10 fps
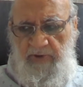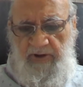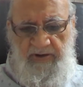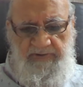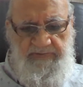
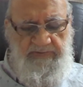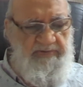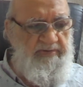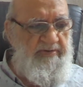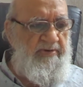or less
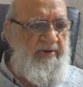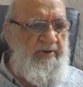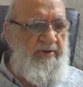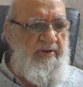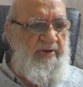
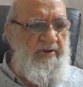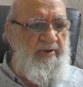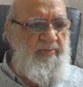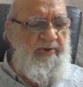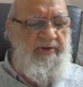
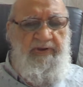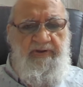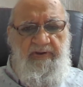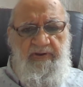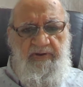
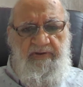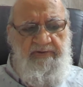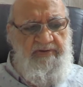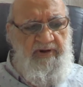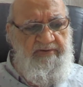meaning.
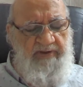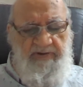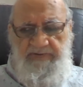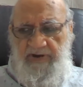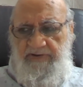It's not the
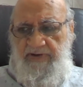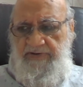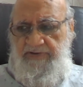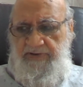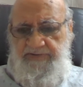exact
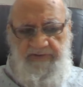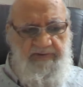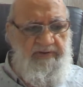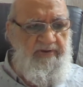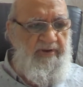
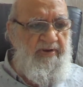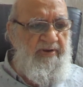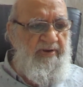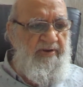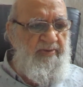translation.
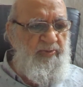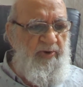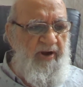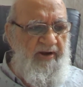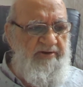
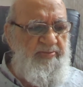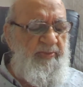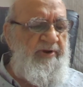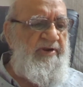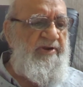More or less
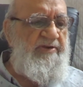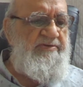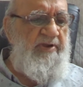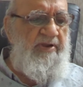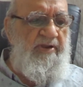meaning
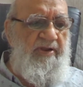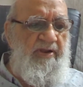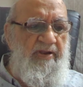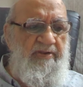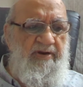is
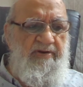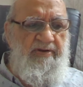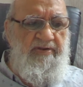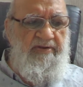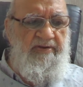that
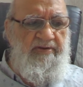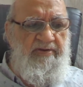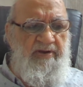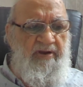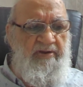
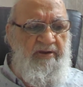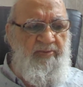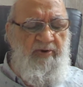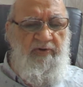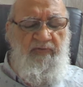
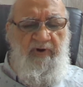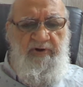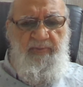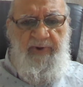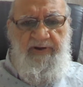about
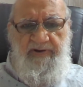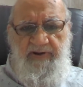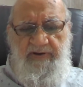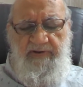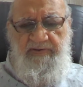what
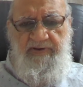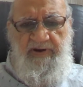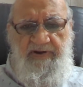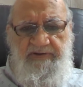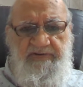matter they
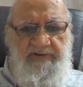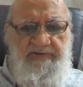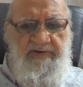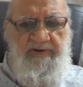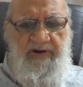are
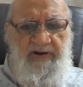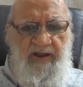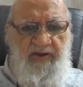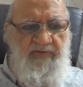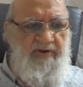discussing and
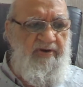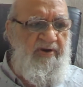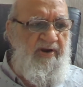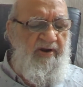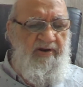having
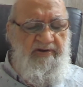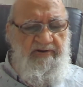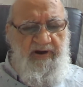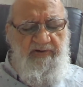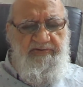
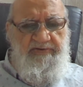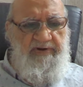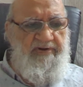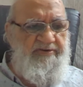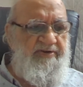doubts
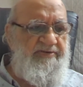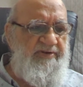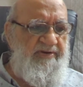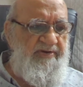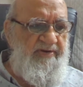and
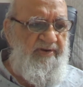discussion.